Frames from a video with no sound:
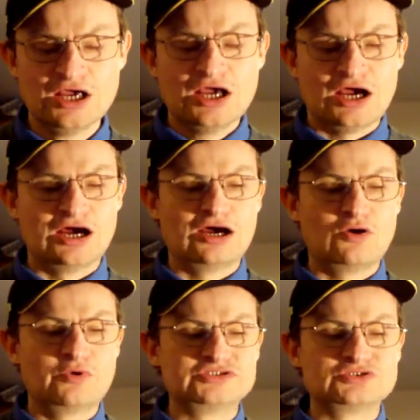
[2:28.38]
Uh,
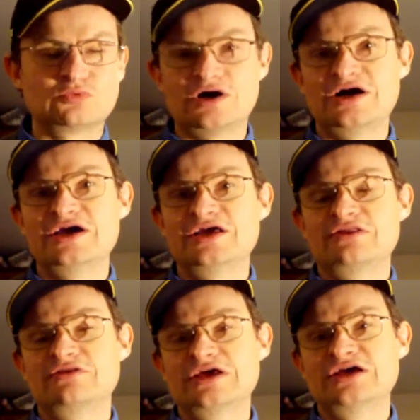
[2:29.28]
which is why,
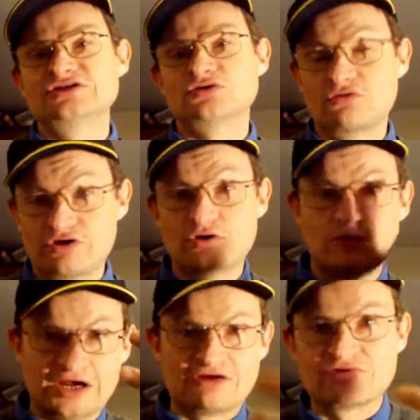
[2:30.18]
although
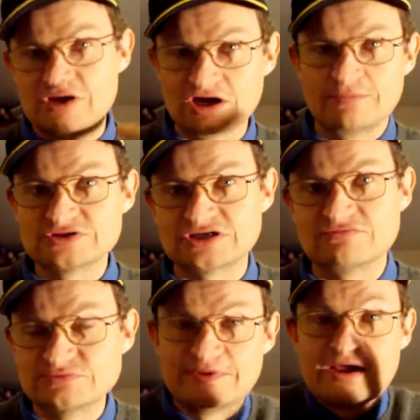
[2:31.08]
I regard myself
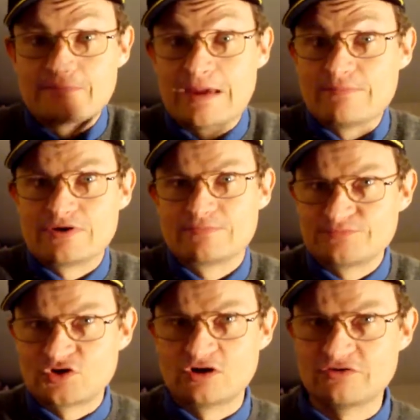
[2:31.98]
as being a member
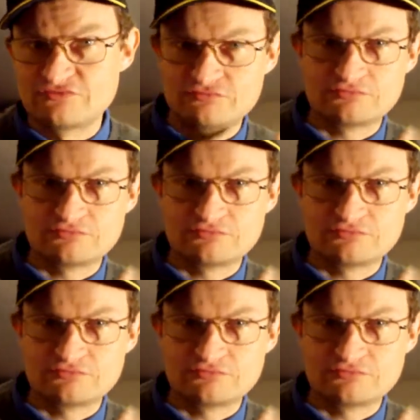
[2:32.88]
of